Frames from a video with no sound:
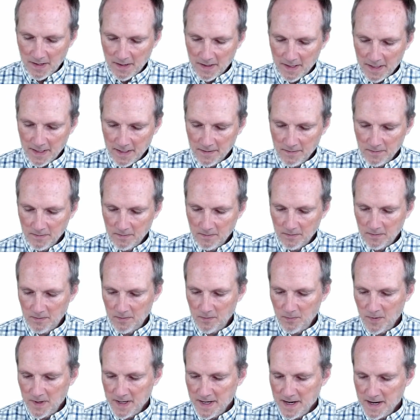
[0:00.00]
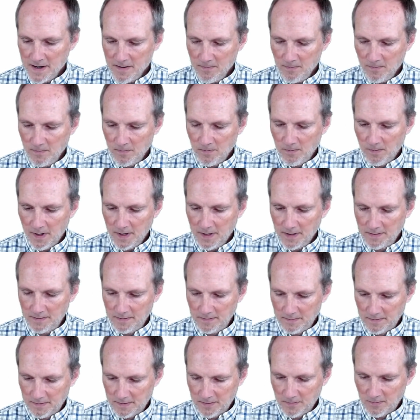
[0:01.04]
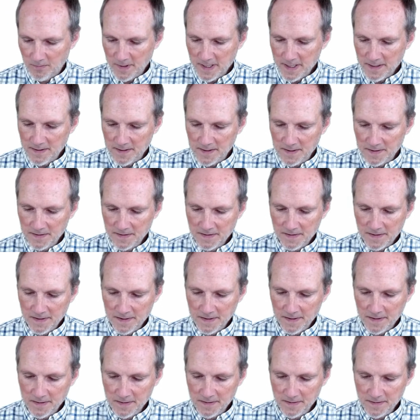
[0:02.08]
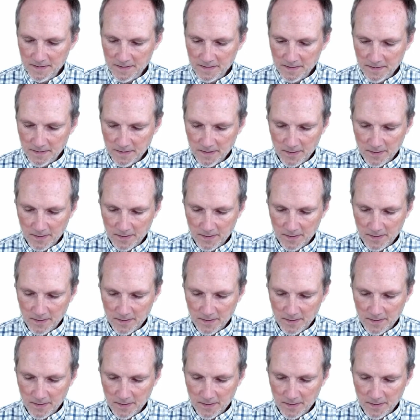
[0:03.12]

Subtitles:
and the way I want to read this is,